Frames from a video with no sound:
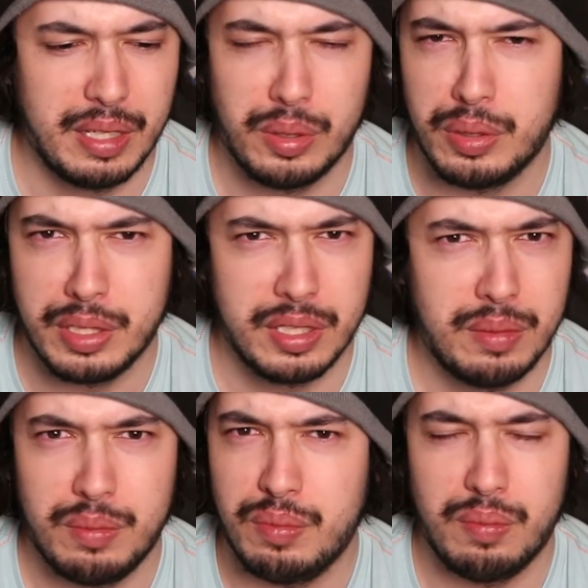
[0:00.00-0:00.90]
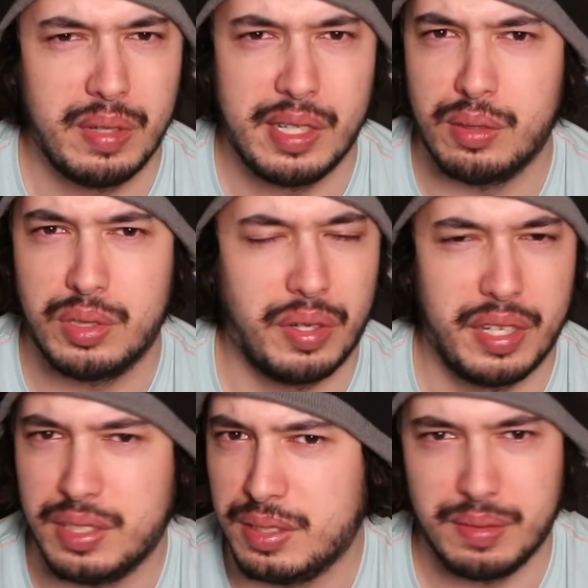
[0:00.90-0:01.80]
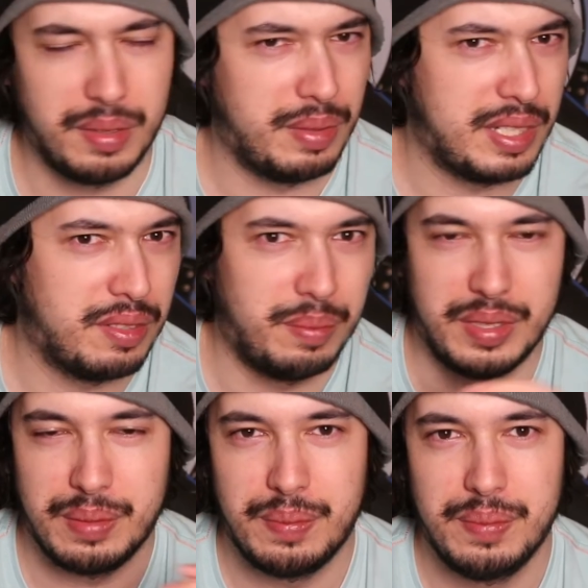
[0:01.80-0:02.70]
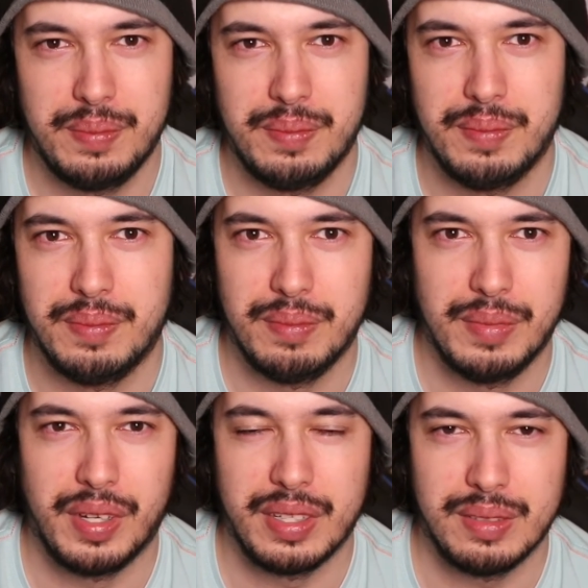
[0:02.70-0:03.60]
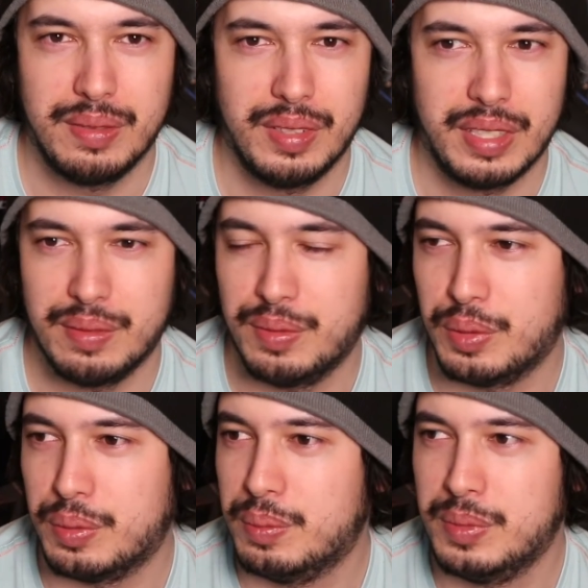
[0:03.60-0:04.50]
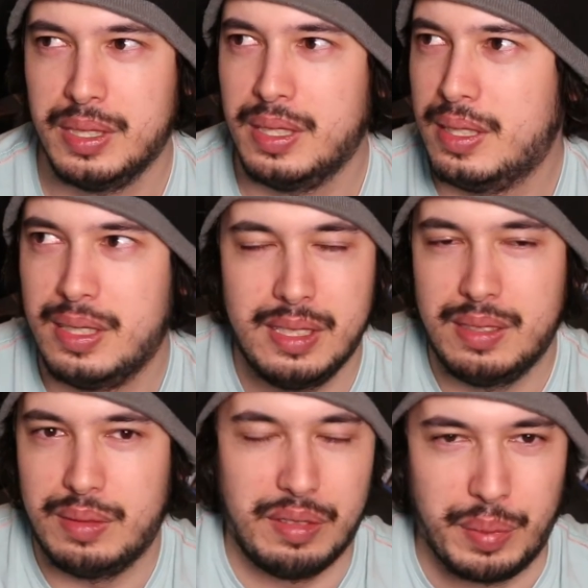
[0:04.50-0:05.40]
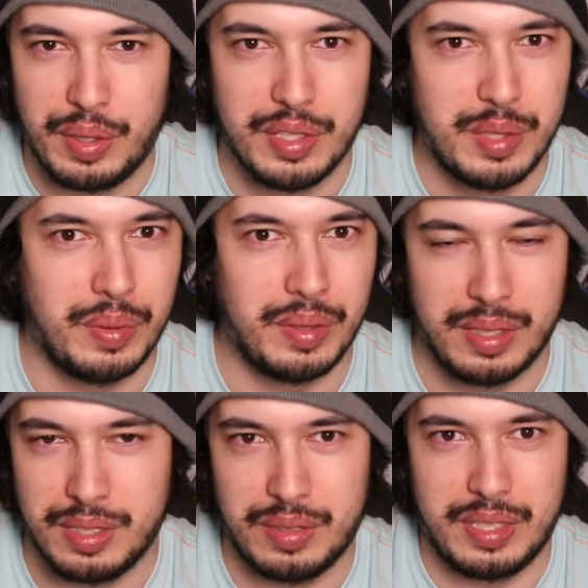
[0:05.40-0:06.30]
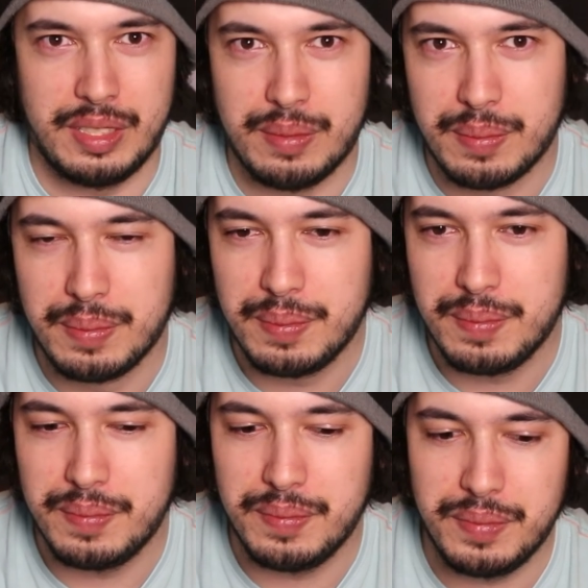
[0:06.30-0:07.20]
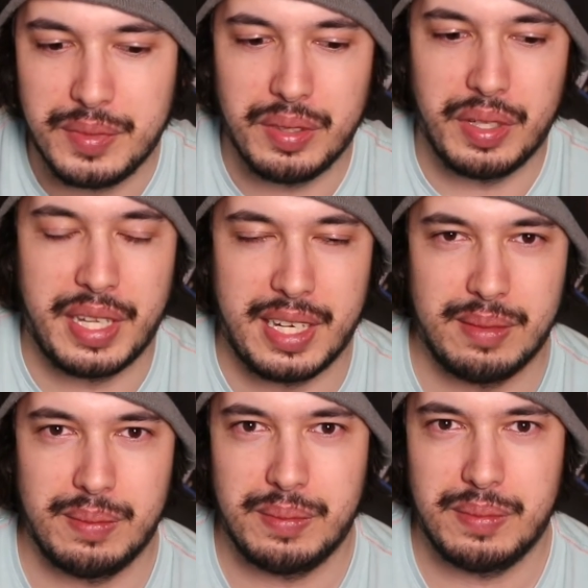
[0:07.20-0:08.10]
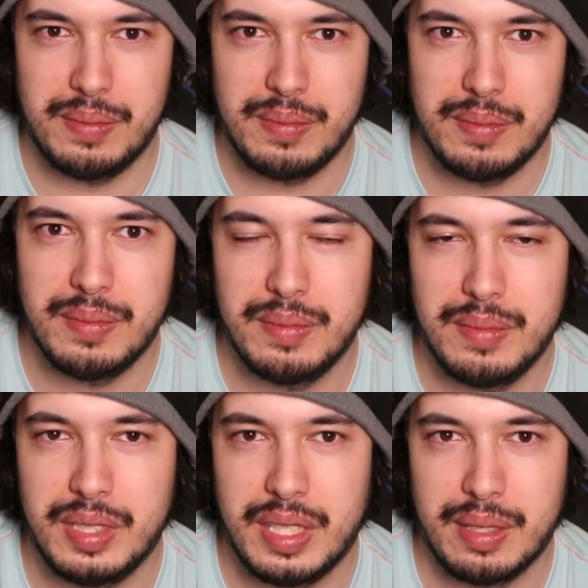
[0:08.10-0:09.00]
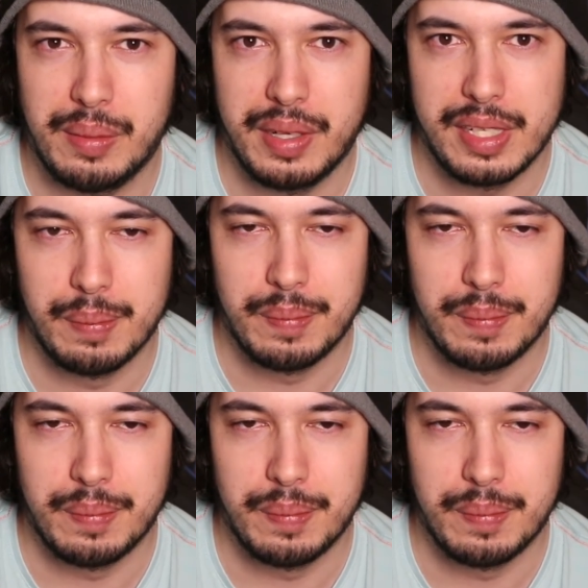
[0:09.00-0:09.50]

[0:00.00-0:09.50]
always will try and do for the rest of my life, like with motorsport. I try and doing that in that way.